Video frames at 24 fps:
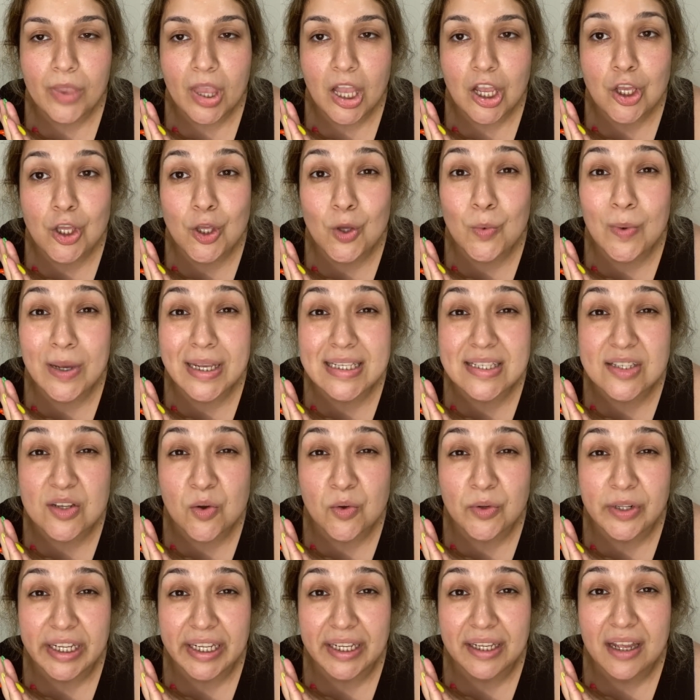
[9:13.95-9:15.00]
US
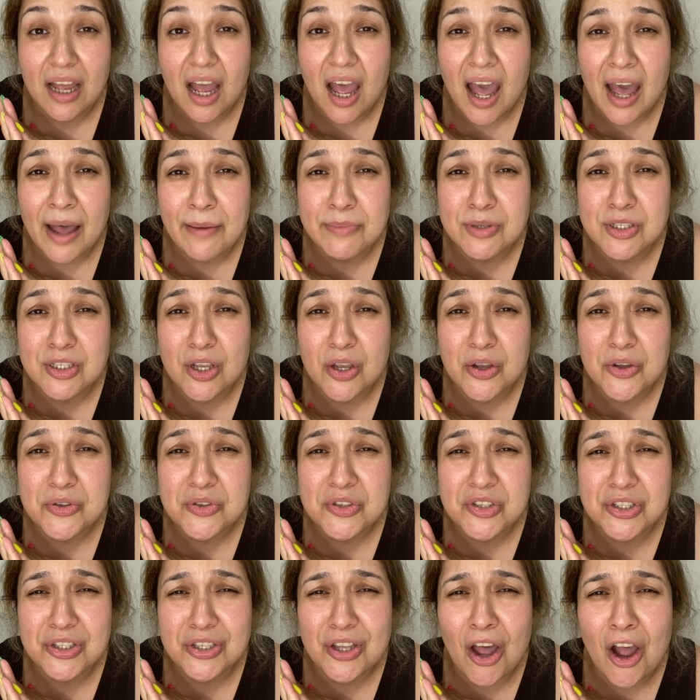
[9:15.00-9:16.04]
only. I'm so
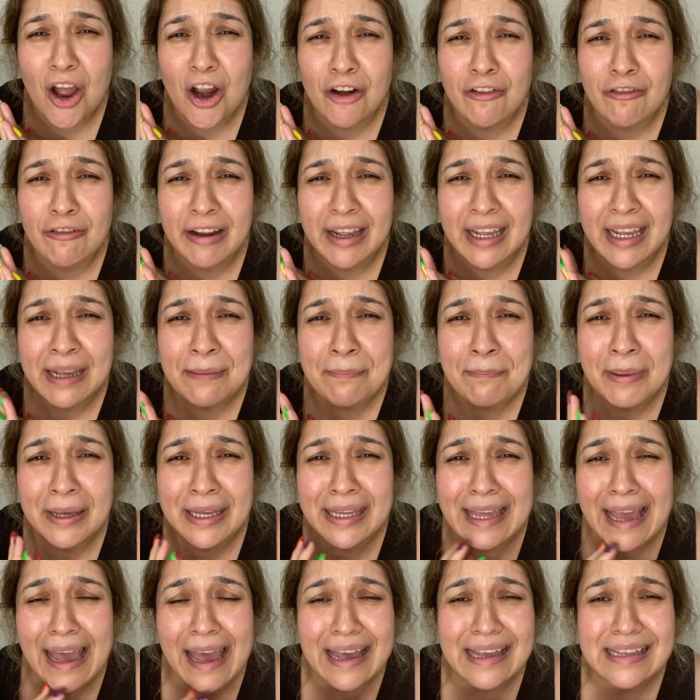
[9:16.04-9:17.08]
sorry,
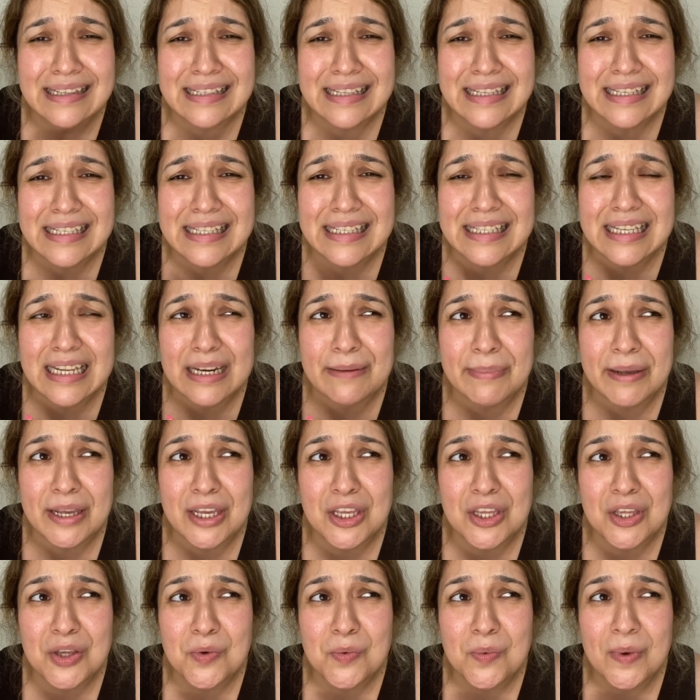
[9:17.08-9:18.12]
but yes, this is gonna be
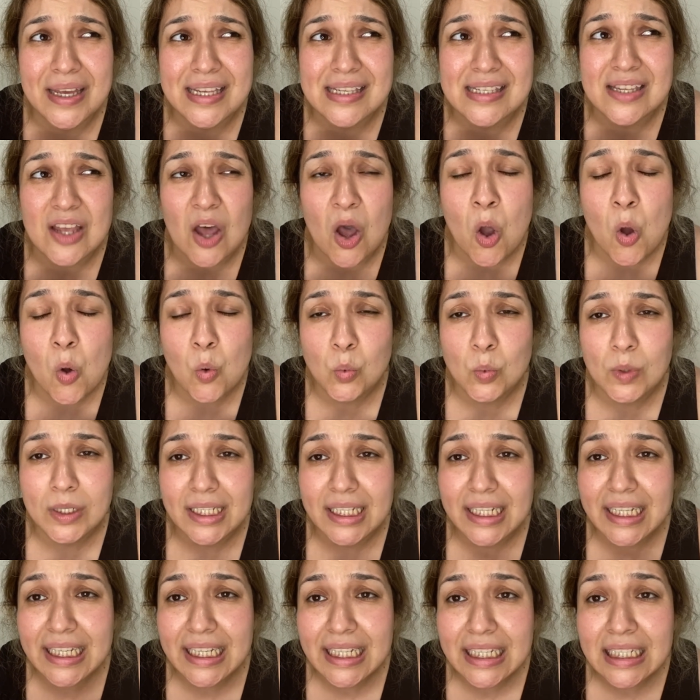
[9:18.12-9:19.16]
US
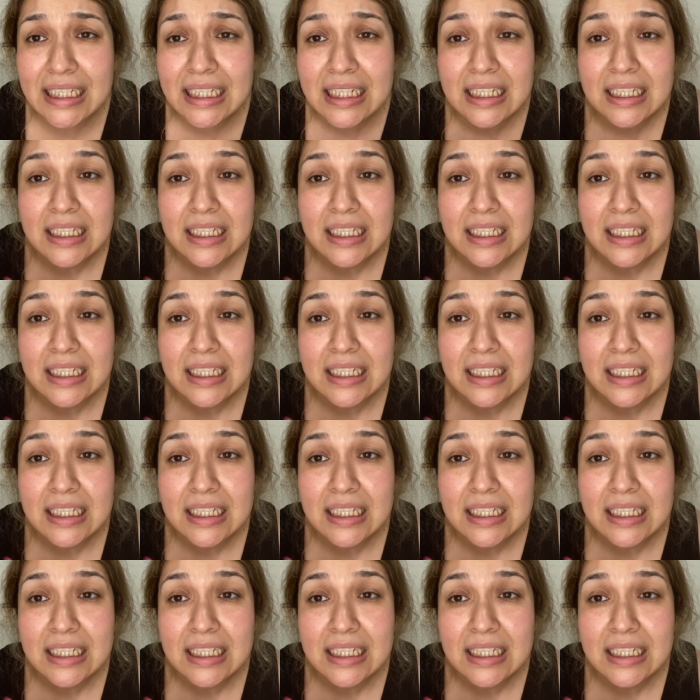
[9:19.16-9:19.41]
only.